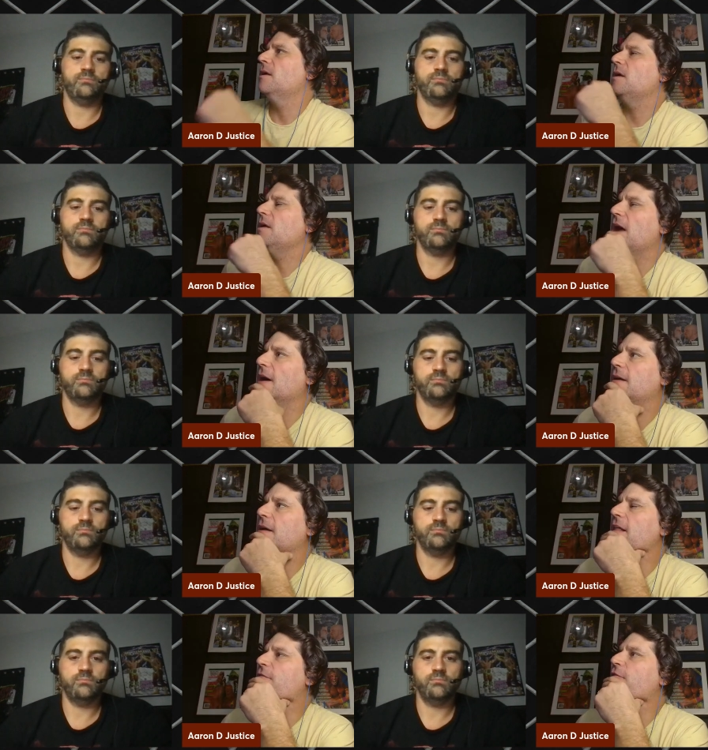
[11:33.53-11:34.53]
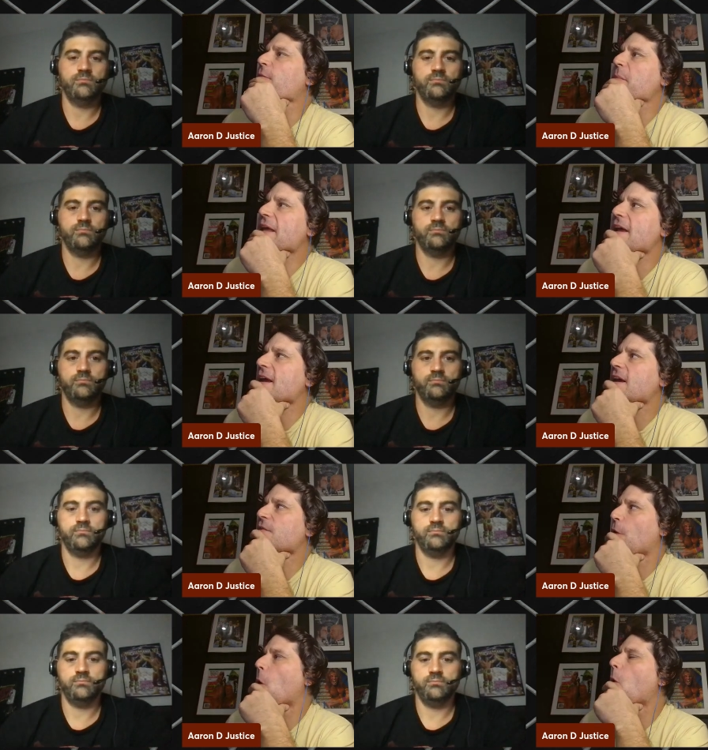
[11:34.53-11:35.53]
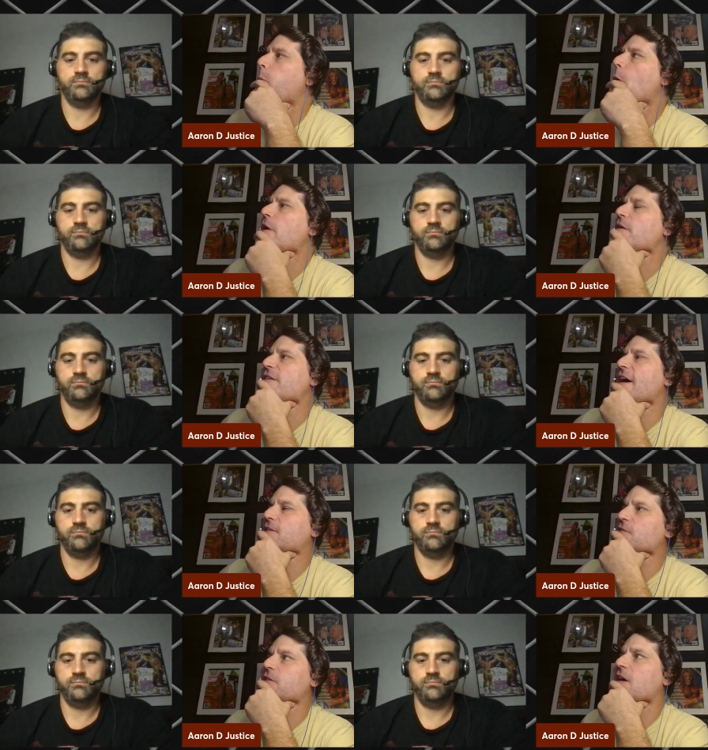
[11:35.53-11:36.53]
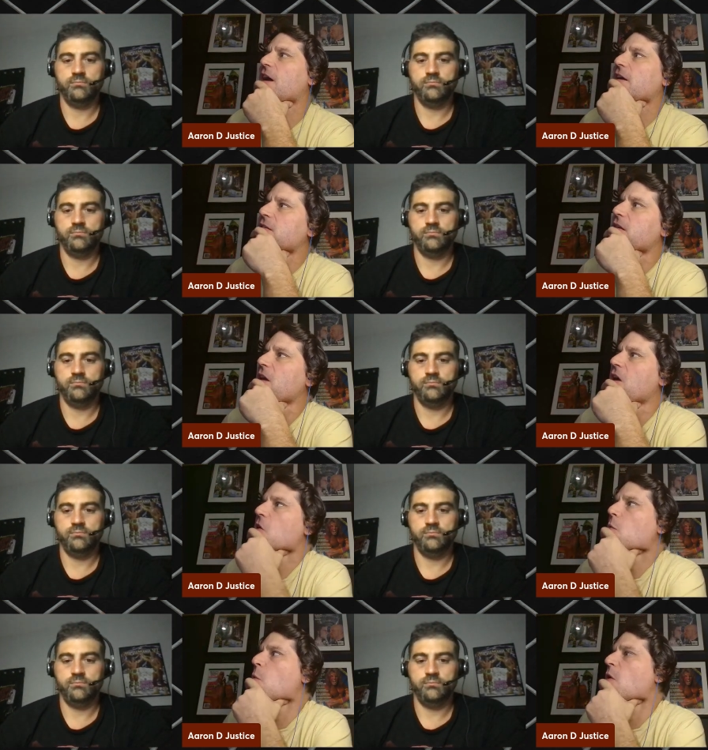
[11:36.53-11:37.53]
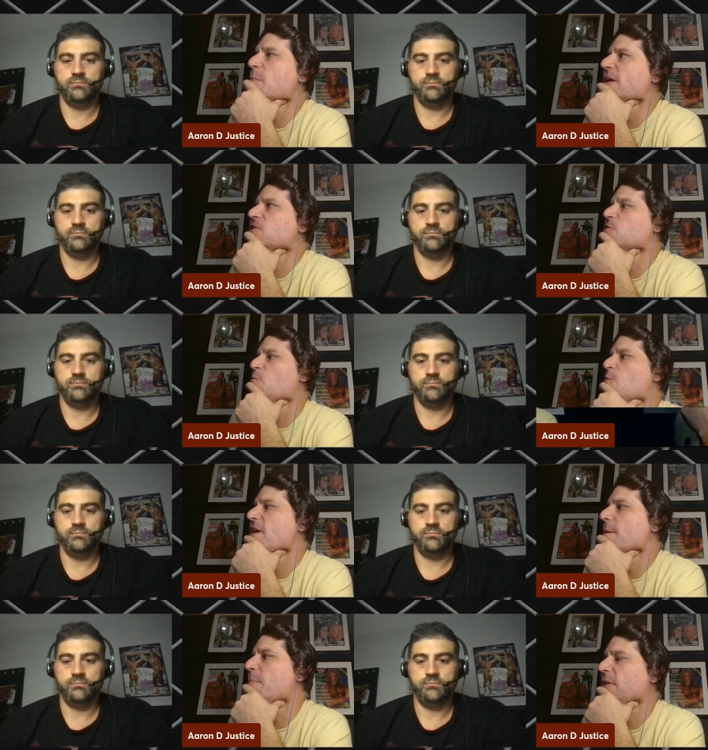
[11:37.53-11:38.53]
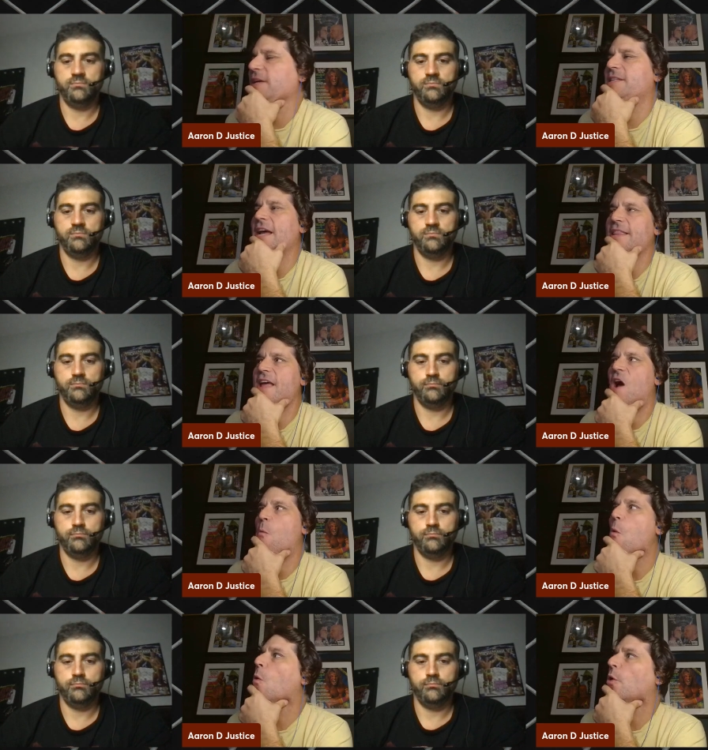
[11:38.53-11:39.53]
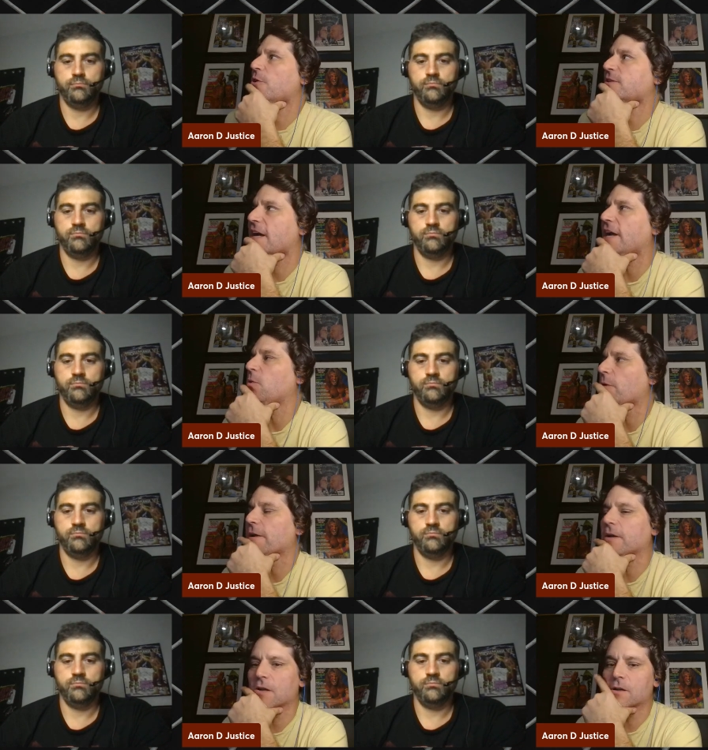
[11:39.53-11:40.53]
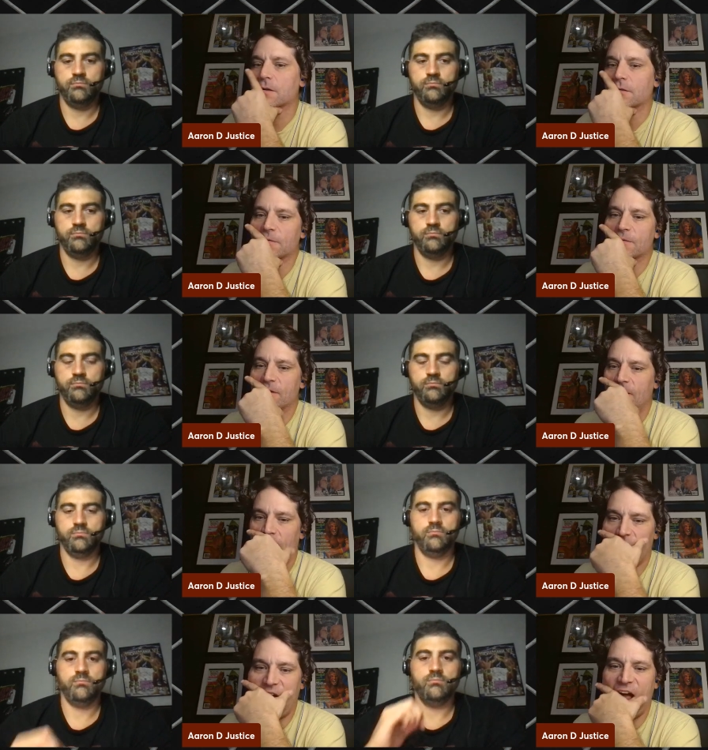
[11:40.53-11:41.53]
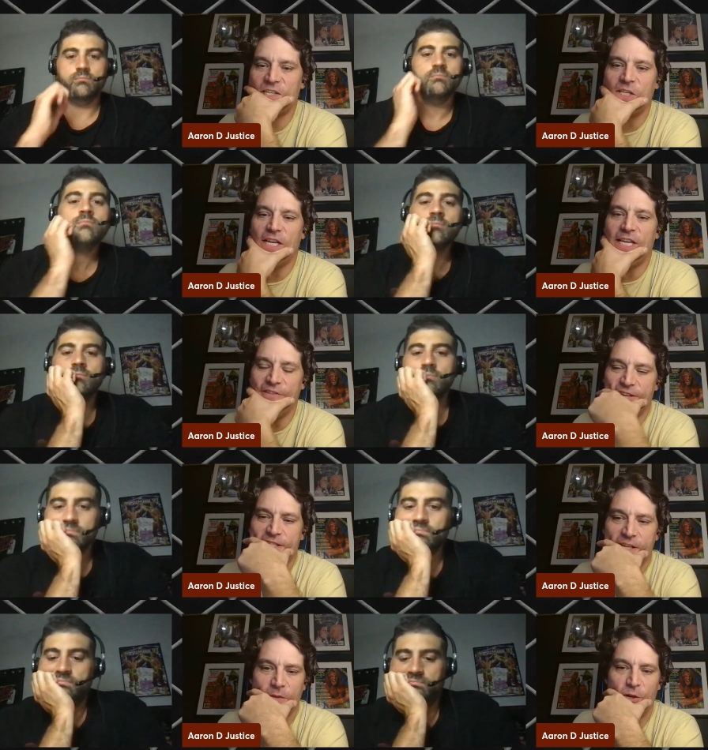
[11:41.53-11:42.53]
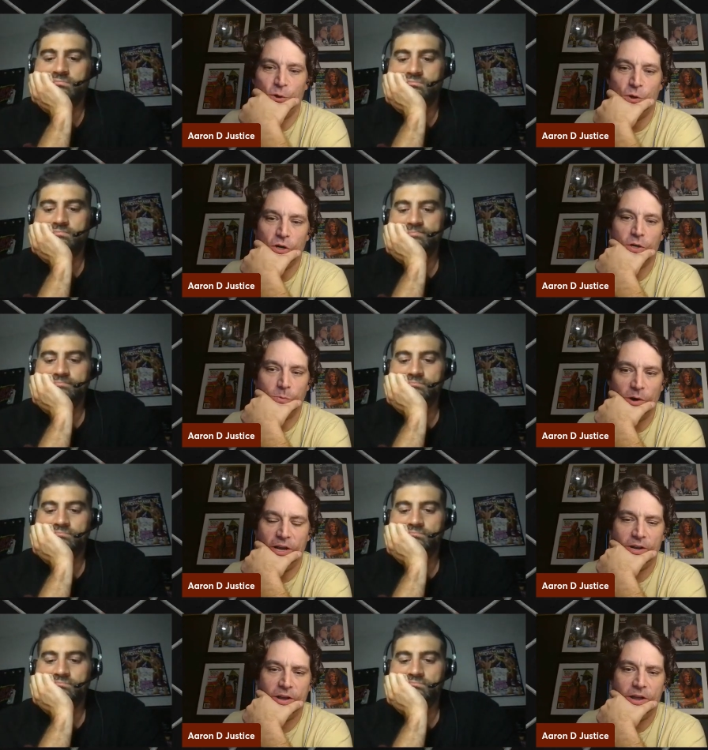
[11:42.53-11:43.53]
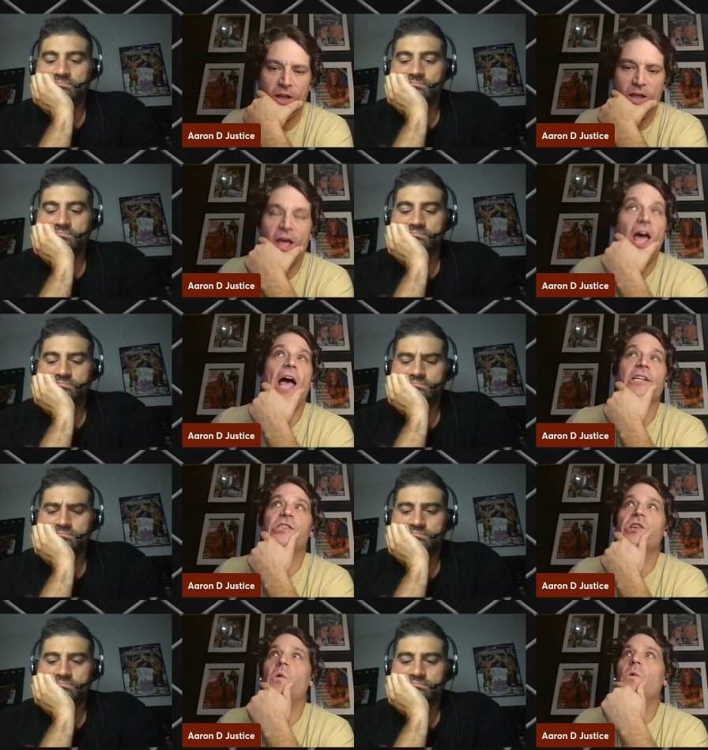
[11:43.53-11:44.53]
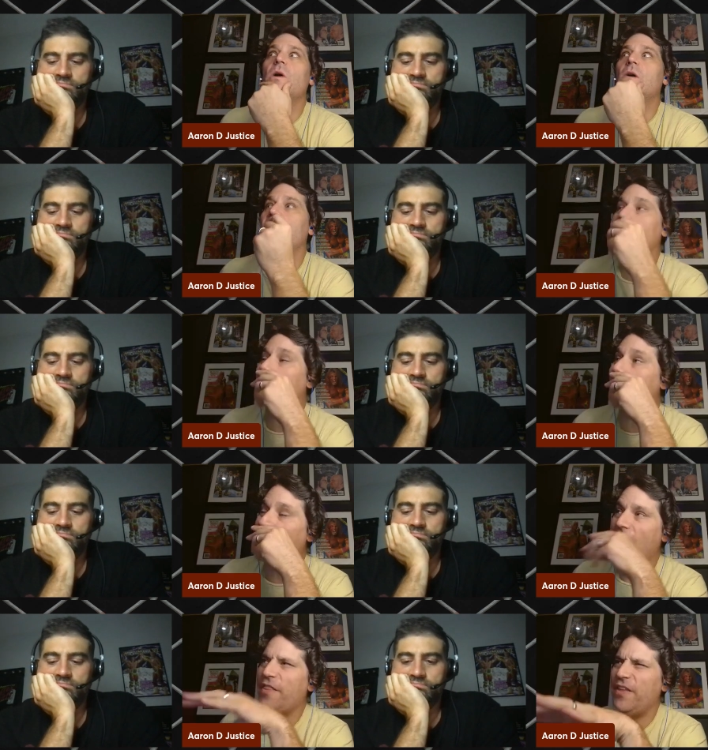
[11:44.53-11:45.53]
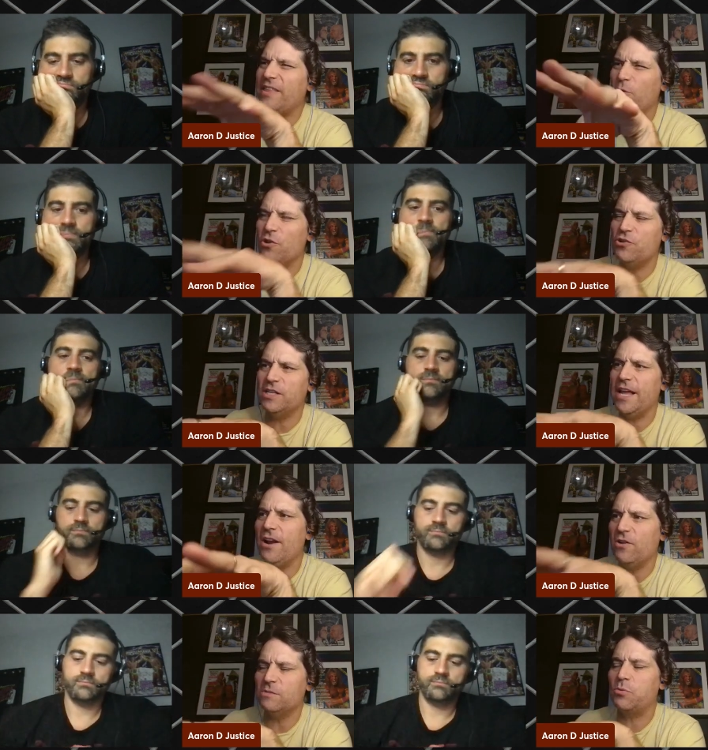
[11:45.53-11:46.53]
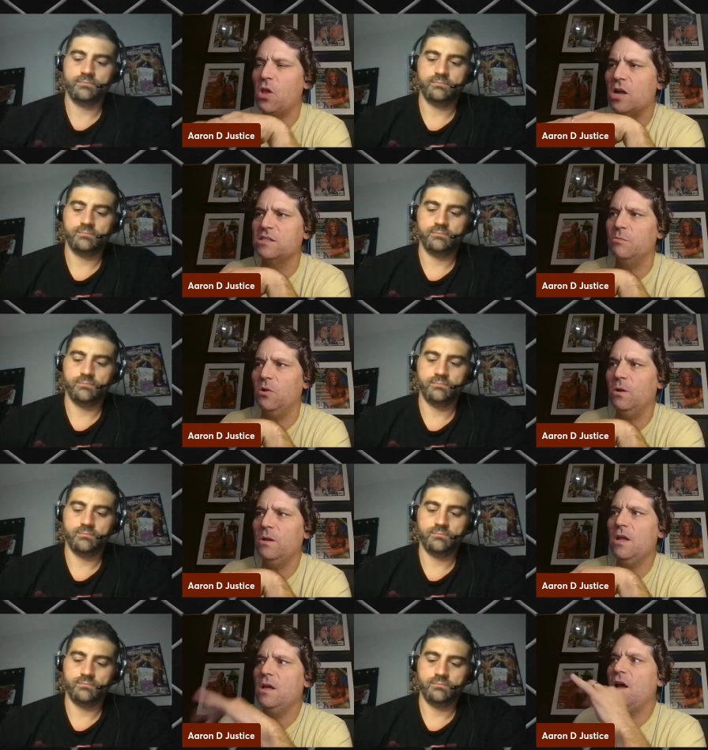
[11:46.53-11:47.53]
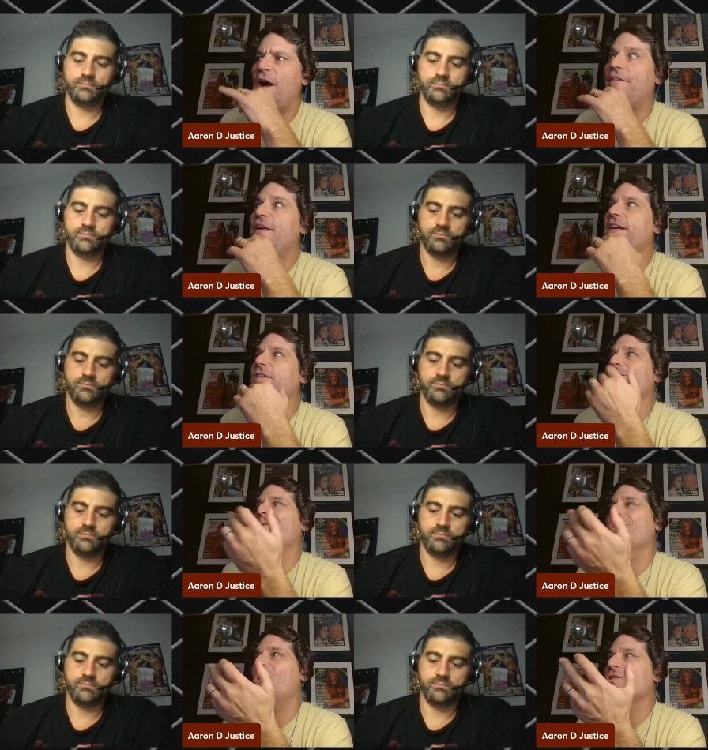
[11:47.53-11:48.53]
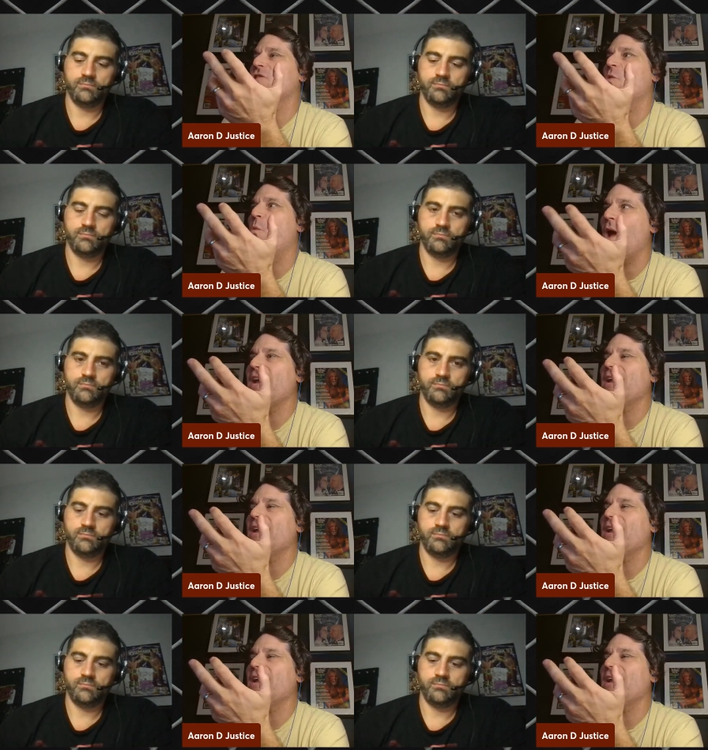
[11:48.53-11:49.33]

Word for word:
Speaker 1: yeah, like for me, the whole point of the exercise would be to rehabilitate that Warrior title run, to actually give it something good, right? And so I think that what you just laid out is plausible. I think you could also wait